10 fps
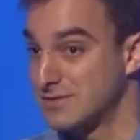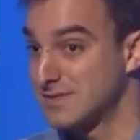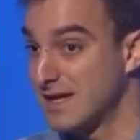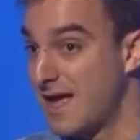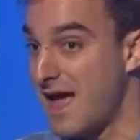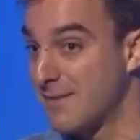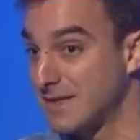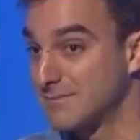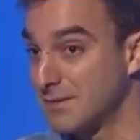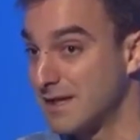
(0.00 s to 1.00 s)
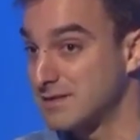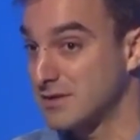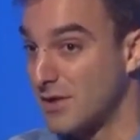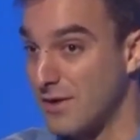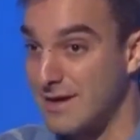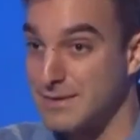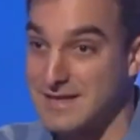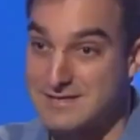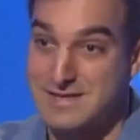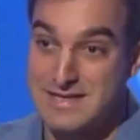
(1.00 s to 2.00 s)
You see how many complaints are going up
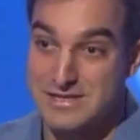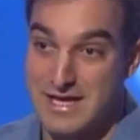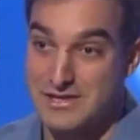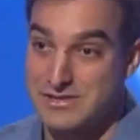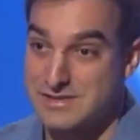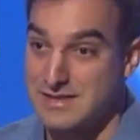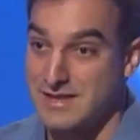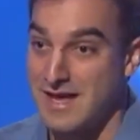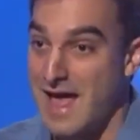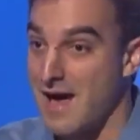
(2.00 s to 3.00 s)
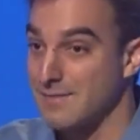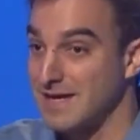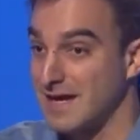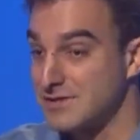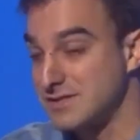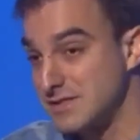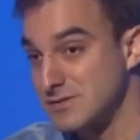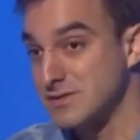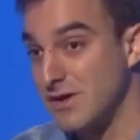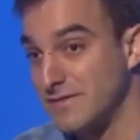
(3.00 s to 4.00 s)
against each agency, how many agencies
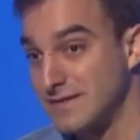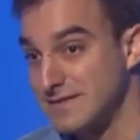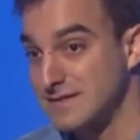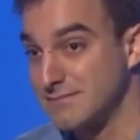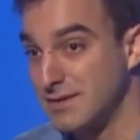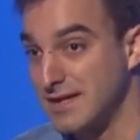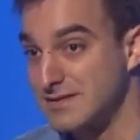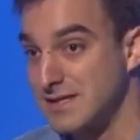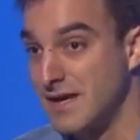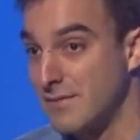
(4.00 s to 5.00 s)
are solving these complaints.